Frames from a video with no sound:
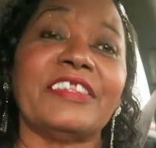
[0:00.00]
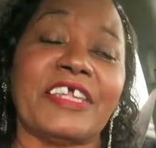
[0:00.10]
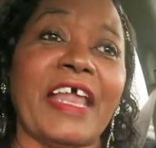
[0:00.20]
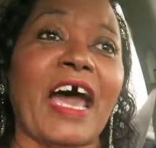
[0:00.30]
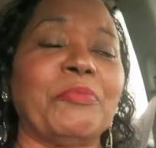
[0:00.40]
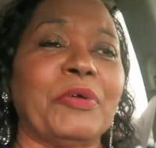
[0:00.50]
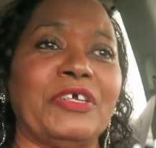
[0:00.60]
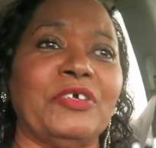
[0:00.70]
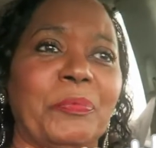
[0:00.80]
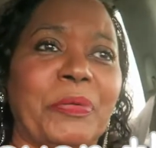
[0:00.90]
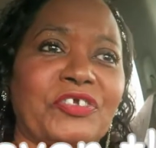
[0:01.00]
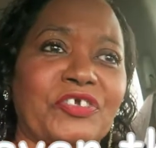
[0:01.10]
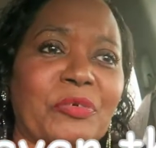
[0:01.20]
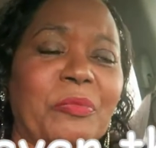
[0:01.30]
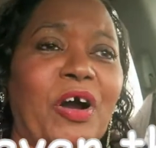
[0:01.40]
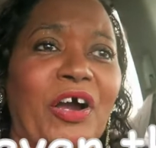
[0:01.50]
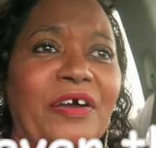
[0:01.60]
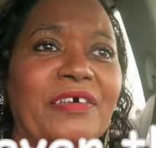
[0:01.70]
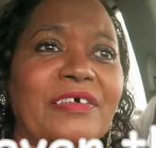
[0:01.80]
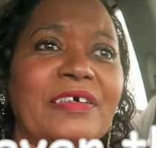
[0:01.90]
Then I'll bring you a picture
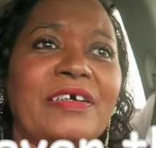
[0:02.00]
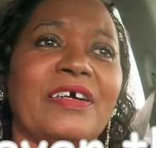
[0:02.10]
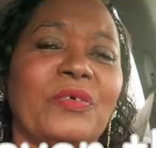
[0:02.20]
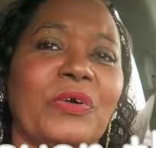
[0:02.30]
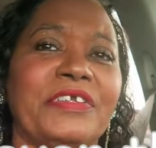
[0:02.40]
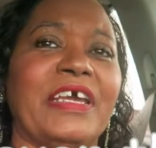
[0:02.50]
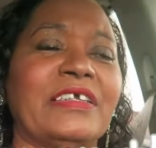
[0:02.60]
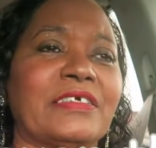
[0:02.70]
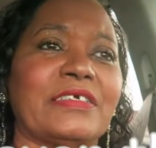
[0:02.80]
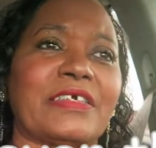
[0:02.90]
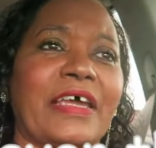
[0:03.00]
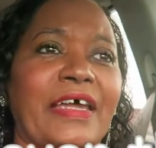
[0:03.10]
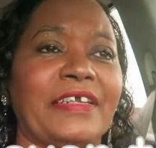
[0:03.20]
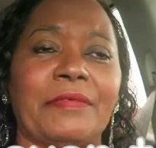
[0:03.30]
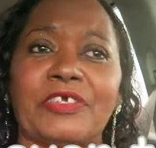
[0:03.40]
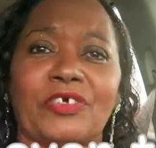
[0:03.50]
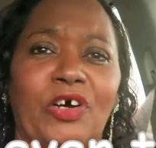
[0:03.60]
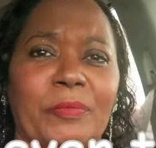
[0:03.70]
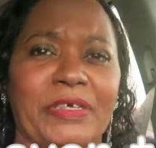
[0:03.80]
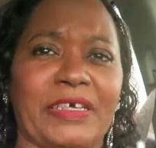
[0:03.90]
tomorrow. Well, needless to say, I never
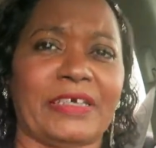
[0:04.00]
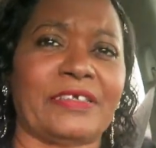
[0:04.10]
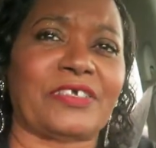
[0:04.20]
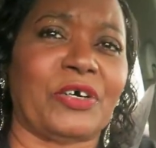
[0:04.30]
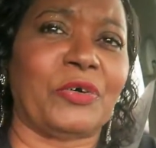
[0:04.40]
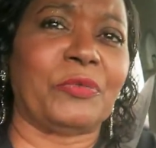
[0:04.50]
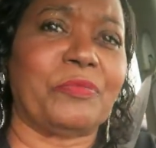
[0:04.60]
saw him again, so